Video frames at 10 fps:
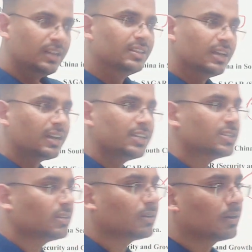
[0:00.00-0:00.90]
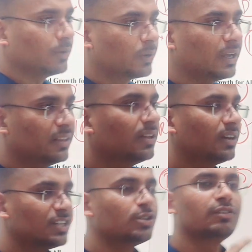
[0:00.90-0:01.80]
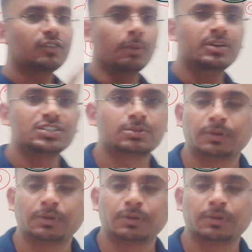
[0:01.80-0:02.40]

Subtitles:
in the region, okay, in the region of communist